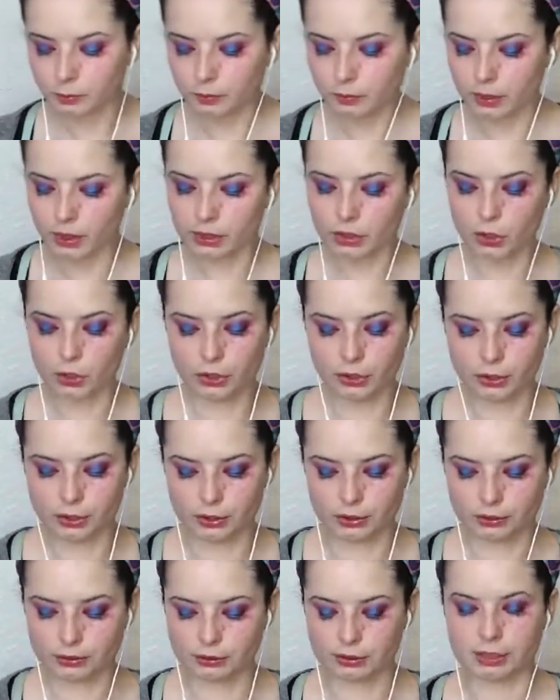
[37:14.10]

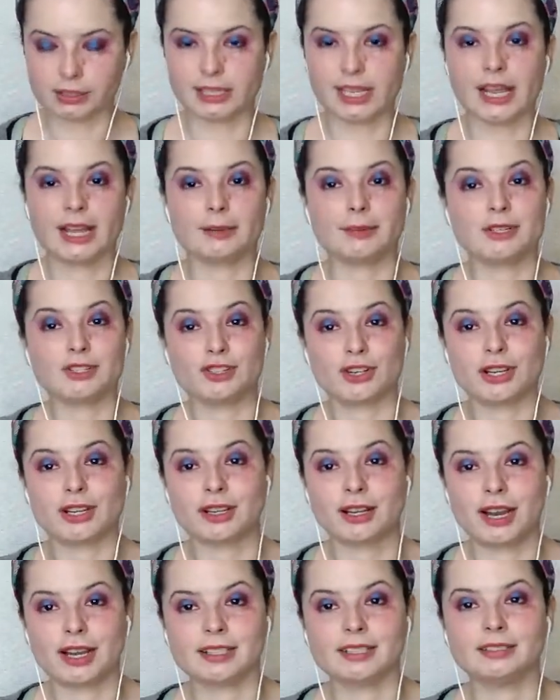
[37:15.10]
because I had been drinking,
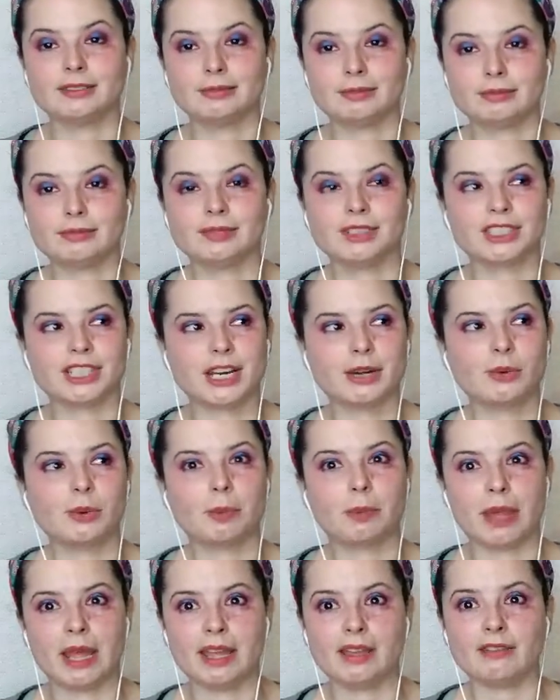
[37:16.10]
I stayed with
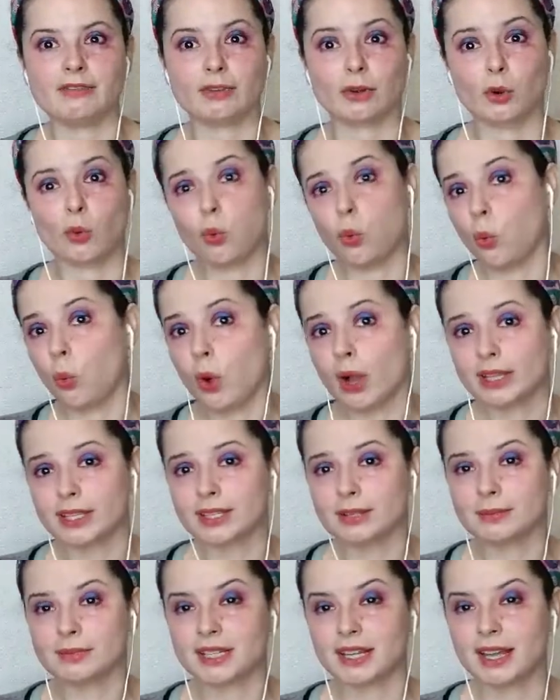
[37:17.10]
Bang for quite
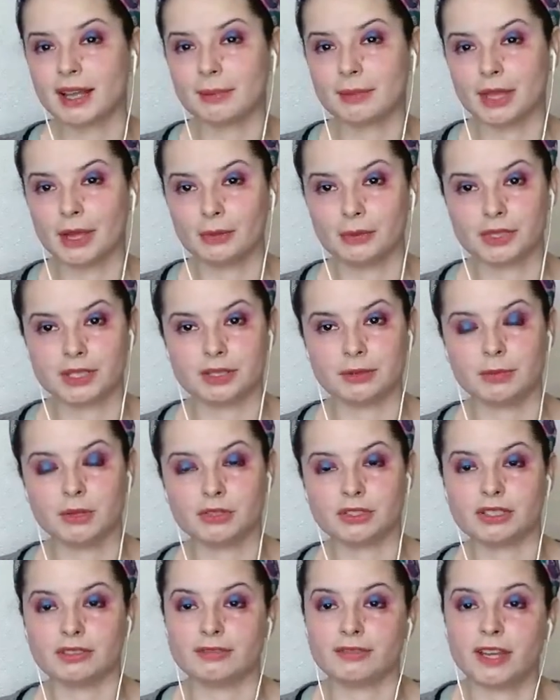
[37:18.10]
some time. That was the
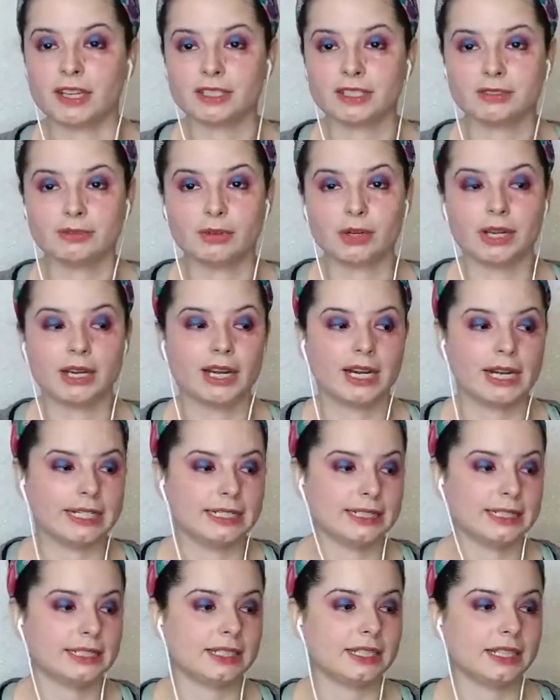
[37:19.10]
most effective one and I
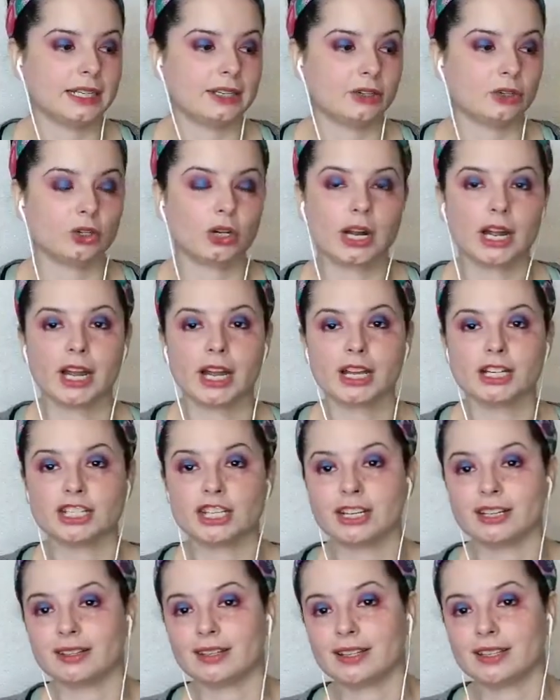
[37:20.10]
didn't get a crash, I
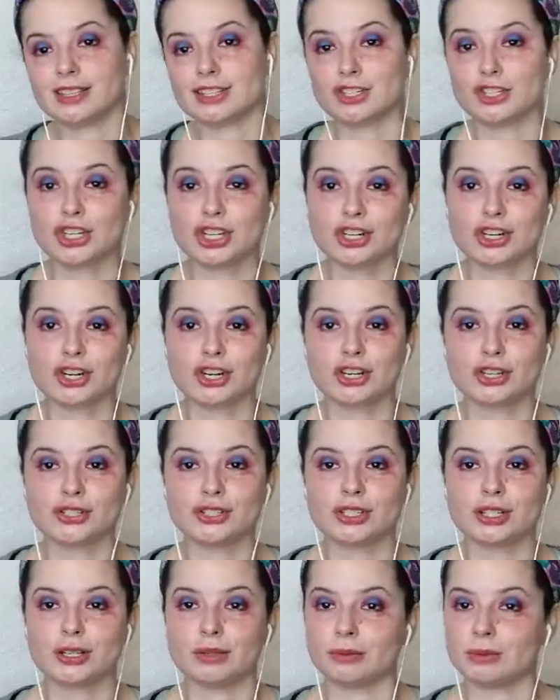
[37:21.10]
didn't get the jitters,
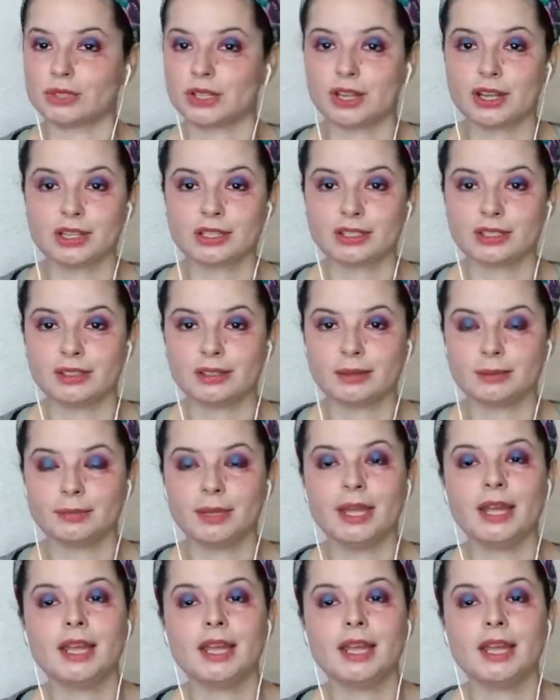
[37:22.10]
and it was awesome.